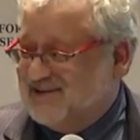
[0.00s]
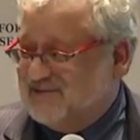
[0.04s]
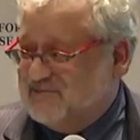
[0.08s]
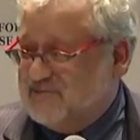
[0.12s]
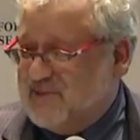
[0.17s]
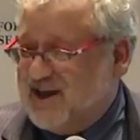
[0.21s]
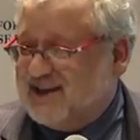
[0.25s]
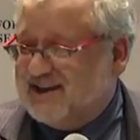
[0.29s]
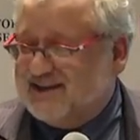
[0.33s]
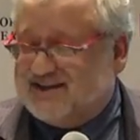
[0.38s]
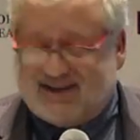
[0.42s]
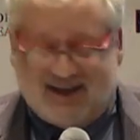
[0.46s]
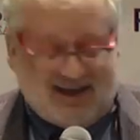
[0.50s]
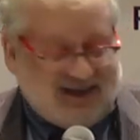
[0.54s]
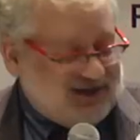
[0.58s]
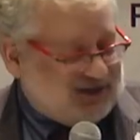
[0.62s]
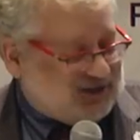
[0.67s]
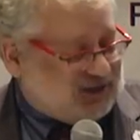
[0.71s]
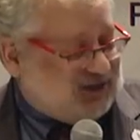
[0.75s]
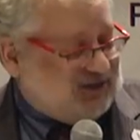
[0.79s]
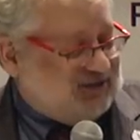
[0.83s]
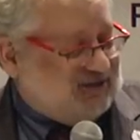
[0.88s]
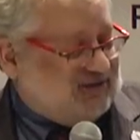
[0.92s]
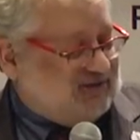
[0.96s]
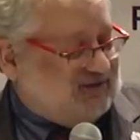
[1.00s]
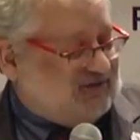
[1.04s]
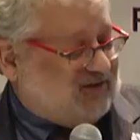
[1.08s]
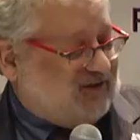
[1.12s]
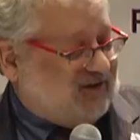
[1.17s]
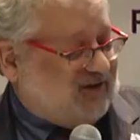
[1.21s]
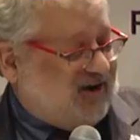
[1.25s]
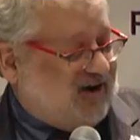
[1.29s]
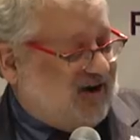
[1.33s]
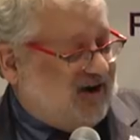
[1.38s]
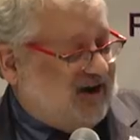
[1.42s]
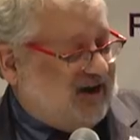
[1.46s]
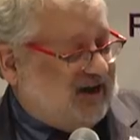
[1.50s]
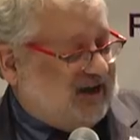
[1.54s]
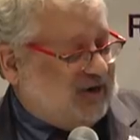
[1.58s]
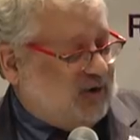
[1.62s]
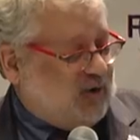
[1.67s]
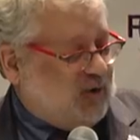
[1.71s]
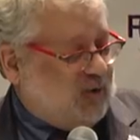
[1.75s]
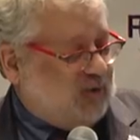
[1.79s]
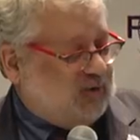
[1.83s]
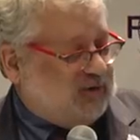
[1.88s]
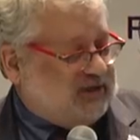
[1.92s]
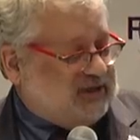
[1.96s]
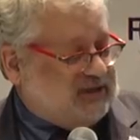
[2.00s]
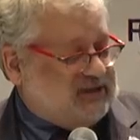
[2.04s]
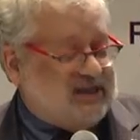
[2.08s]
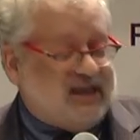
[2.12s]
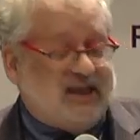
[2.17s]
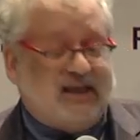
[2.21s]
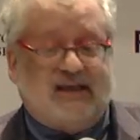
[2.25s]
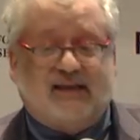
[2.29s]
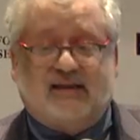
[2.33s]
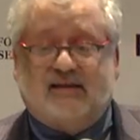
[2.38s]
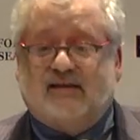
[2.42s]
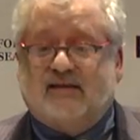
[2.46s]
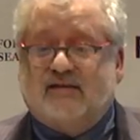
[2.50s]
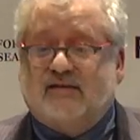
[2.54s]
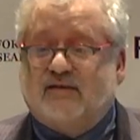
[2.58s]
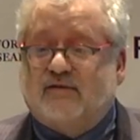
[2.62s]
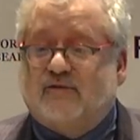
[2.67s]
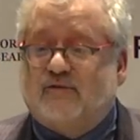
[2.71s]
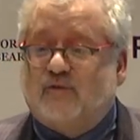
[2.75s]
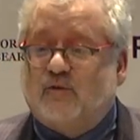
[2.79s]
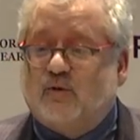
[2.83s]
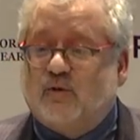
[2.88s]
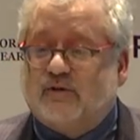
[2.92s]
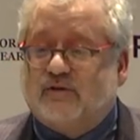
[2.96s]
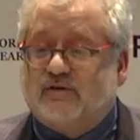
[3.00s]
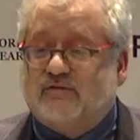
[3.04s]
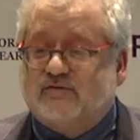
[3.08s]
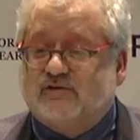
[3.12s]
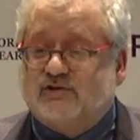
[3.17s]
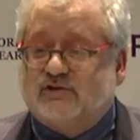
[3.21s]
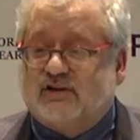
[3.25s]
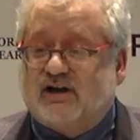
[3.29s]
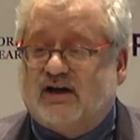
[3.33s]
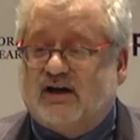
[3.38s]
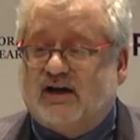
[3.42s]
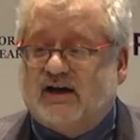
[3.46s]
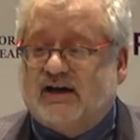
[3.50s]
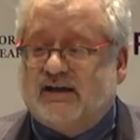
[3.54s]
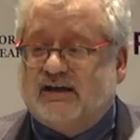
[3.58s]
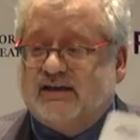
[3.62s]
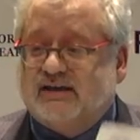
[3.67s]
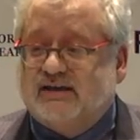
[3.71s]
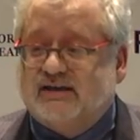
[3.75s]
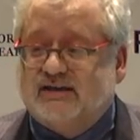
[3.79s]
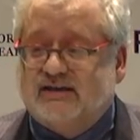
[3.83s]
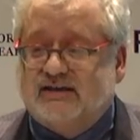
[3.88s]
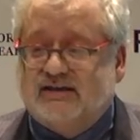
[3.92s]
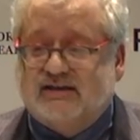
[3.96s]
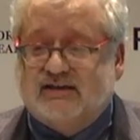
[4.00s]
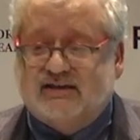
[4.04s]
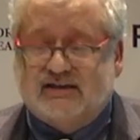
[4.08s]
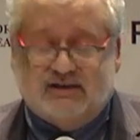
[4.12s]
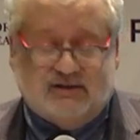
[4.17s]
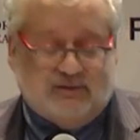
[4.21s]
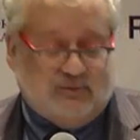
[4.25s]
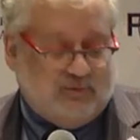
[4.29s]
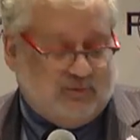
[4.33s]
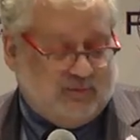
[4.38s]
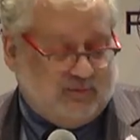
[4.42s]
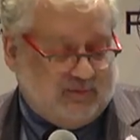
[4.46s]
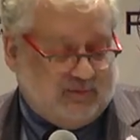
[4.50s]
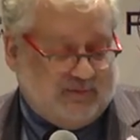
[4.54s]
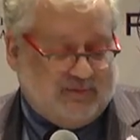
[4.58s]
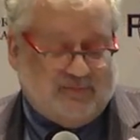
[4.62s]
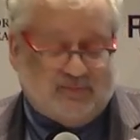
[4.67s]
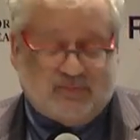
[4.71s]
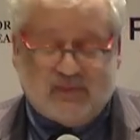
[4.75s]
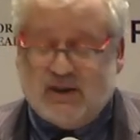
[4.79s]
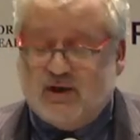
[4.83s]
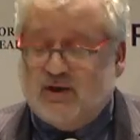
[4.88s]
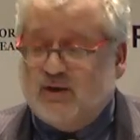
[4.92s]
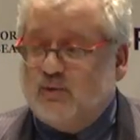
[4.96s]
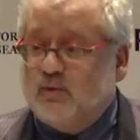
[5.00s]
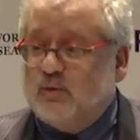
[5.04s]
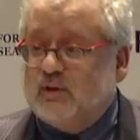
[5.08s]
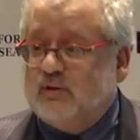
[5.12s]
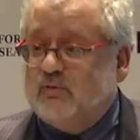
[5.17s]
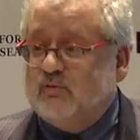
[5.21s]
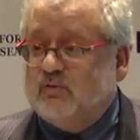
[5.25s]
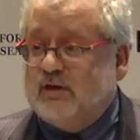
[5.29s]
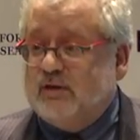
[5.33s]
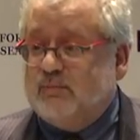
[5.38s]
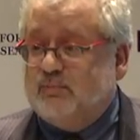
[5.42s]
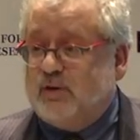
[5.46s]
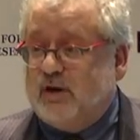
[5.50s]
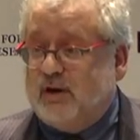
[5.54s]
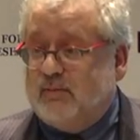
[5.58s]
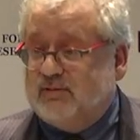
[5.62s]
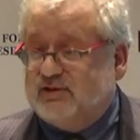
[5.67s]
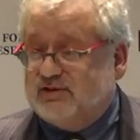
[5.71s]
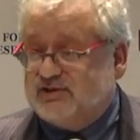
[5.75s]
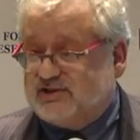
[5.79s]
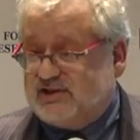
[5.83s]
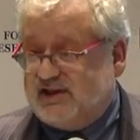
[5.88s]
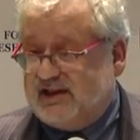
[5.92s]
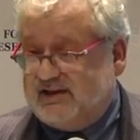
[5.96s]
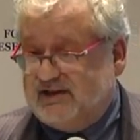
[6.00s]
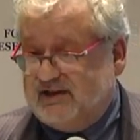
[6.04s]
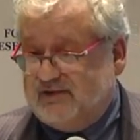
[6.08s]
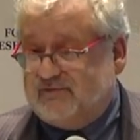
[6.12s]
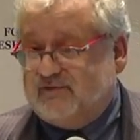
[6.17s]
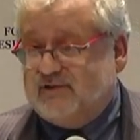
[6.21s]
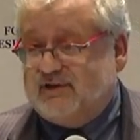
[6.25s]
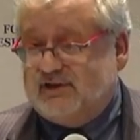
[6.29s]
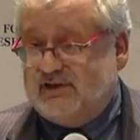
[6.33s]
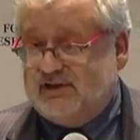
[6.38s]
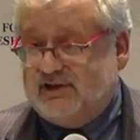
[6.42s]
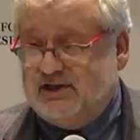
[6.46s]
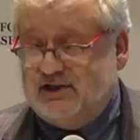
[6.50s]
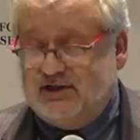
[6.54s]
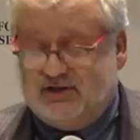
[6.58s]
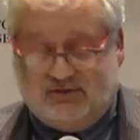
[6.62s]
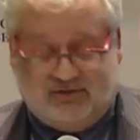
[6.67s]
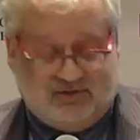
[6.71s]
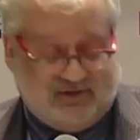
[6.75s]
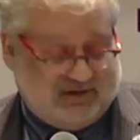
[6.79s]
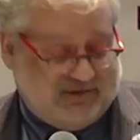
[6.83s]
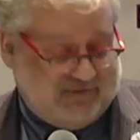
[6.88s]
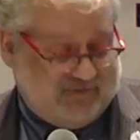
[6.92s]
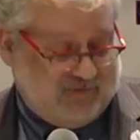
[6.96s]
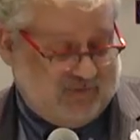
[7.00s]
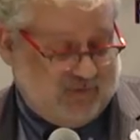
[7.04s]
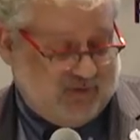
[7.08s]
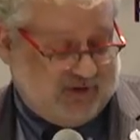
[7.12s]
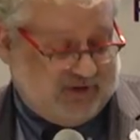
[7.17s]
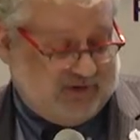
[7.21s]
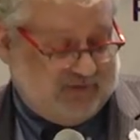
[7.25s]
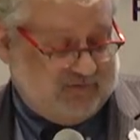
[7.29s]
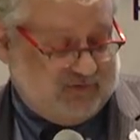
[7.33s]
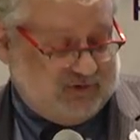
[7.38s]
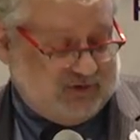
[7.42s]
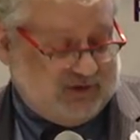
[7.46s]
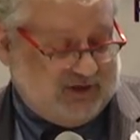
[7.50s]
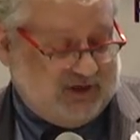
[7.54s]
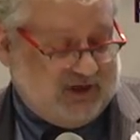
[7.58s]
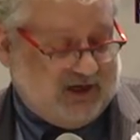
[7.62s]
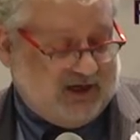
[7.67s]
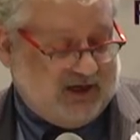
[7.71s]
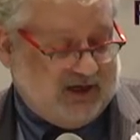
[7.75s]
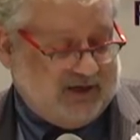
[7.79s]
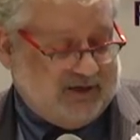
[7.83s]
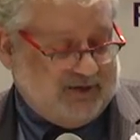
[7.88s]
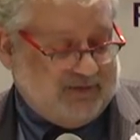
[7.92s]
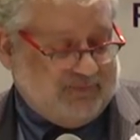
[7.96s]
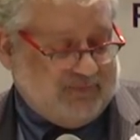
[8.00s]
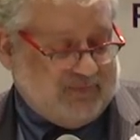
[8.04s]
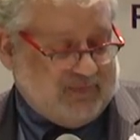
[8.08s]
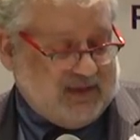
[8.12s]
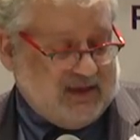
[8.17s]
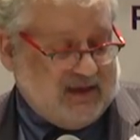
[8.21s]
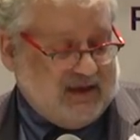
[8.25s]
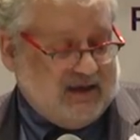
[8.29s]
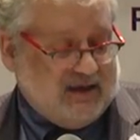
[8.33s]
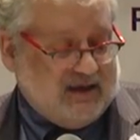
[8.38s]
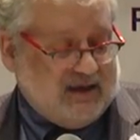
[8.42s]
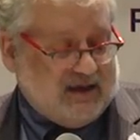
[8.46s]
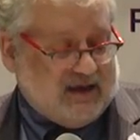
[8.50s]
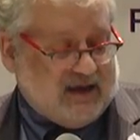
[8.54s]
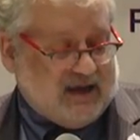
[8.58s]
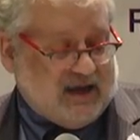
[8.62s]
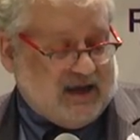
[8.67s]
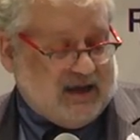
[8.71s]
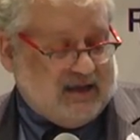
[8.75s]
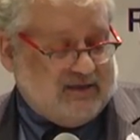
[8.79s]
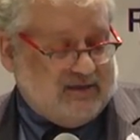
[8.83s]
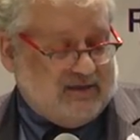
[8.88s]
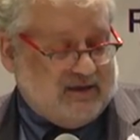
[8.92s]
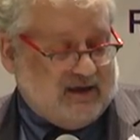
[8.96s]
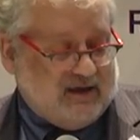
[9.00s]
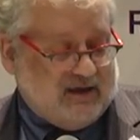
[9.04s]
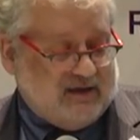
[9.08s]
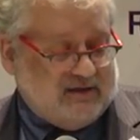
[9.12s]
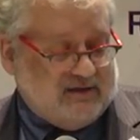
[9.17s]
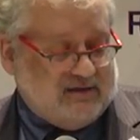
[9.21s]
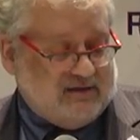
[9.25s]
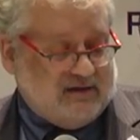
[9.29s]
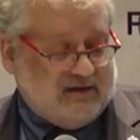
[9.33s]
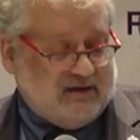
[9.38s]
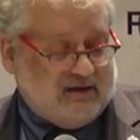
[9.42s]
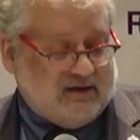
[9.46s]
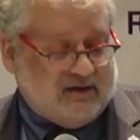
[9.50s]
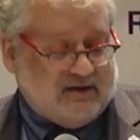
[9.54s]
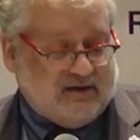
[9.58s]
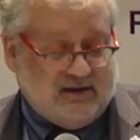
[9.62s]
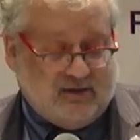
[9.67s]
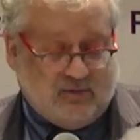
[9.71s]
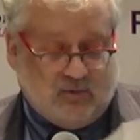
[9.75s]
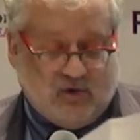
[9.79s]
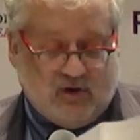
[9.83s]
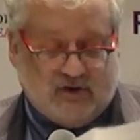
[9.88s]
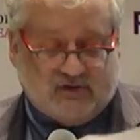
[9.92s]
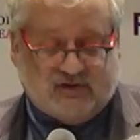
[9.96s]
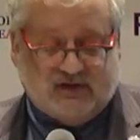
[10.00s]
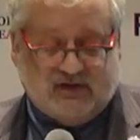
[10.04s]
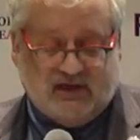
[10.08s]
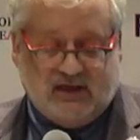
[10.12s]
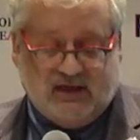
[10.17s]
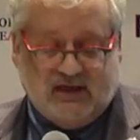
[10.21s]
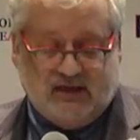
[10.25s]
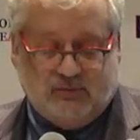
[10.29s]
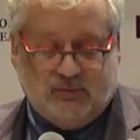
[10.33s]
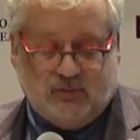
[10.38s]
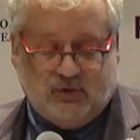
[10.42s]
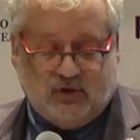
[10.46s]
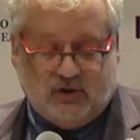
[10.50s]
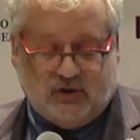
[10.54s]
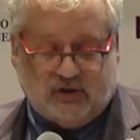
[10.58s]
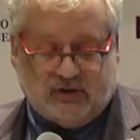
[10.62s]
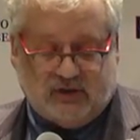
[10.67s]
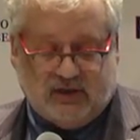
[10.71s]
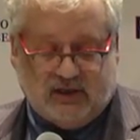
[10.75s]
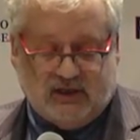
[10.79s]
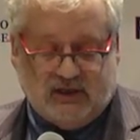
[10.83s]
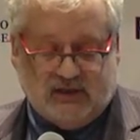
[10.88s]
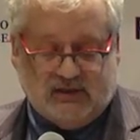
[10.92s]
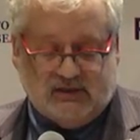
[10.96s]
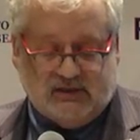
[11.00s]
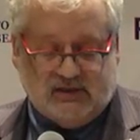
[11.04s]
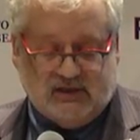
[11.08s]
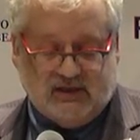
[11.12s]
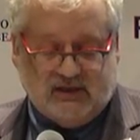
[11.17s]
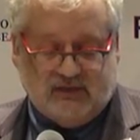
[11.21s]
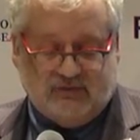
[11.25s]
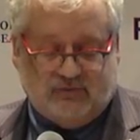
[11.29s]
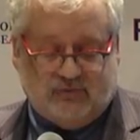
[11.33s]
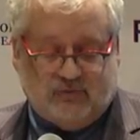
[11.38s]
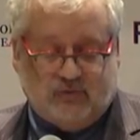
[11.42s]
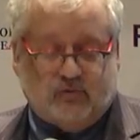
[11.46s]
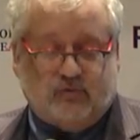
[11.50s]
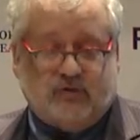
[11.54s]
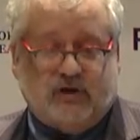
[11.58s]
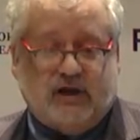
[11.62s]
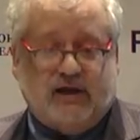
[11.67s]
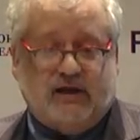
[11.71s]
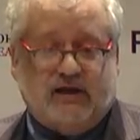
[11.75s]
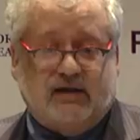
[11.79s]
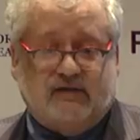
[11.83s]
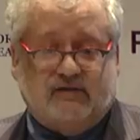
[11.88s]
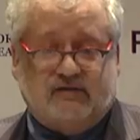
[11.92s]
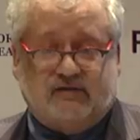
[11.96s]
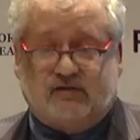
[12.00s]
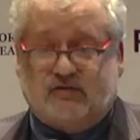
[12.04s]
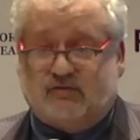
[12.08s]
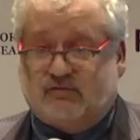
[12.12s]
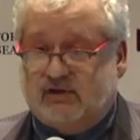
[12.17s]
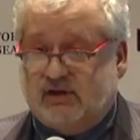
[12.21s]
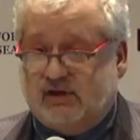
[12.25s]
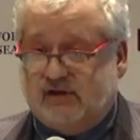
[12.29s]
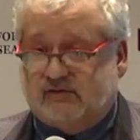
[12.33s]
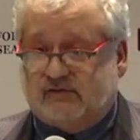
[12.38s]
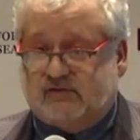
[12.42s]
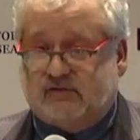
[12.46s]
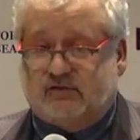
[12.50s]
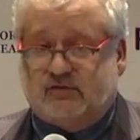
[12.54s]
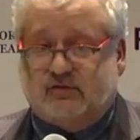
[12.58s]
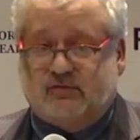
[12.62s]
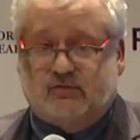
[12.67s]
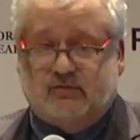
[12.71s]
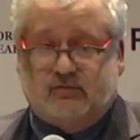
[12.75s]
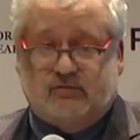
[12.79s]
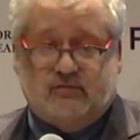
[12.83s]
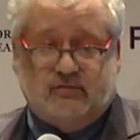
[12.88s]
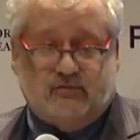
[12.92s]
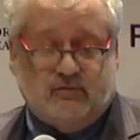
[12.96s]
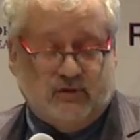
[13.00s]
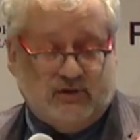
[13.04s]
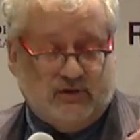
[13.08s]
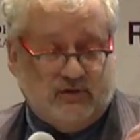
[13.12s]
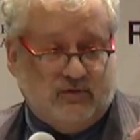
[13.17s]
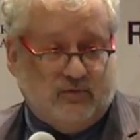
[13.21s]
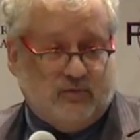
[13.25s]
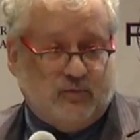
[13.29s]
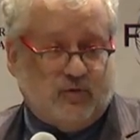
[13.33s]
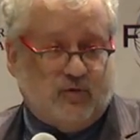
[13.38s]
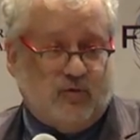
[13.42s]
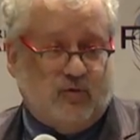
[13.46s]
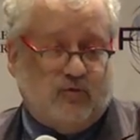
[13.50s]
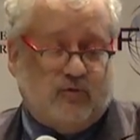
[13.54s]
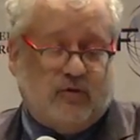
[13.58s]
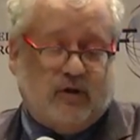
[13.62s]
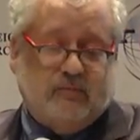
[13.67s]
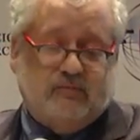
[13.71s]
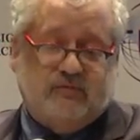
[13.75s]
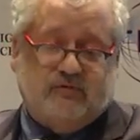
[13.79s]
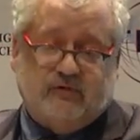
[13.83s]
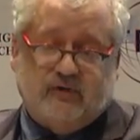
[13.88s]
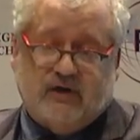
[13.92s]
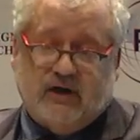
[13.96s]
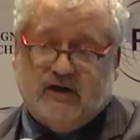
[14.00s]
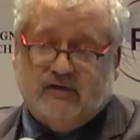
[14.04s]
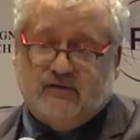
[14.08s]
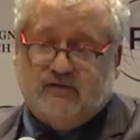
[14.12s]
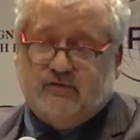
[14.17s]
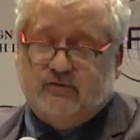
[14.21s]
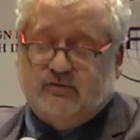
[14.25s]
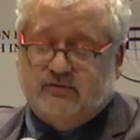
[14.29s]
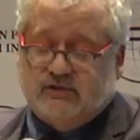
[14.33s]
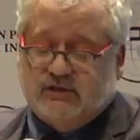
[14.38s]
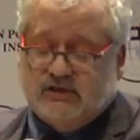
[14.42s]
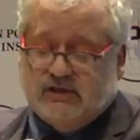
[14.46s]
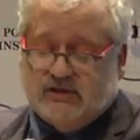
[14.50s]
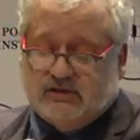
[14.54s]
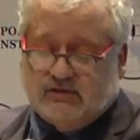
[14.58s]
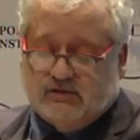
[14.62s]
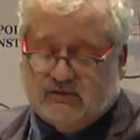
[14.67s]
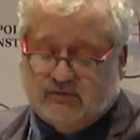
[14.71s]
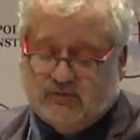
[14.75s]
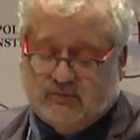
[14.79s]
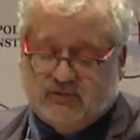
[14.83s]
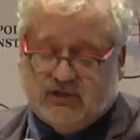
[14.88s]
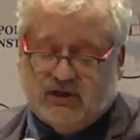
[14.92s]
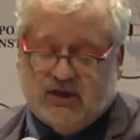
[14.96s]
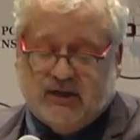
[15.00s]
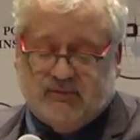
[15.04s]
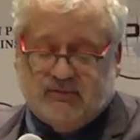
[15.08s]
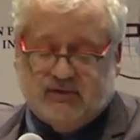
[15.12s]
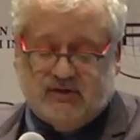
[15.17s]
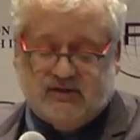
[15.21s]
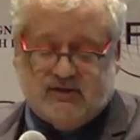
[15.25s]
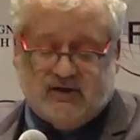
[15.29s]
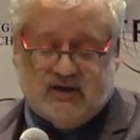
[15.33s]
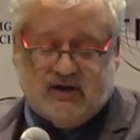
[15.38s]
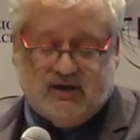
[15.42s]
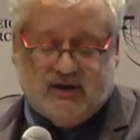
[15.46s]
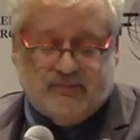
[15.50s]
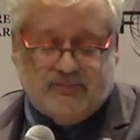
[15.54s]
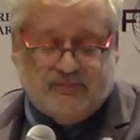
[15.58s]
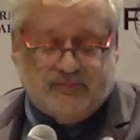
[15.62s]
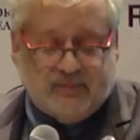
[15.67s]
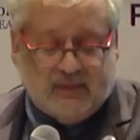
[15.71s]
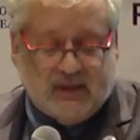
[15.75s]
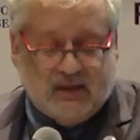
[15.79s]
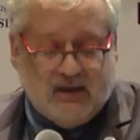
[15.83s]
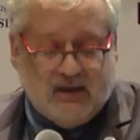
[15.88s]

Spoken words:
Meditations on a high holy day, the 4th of July. We republish that every year at the 4th of July. And then there was an e-book that he did for a history institute. We do programs for high school teachers from time to time.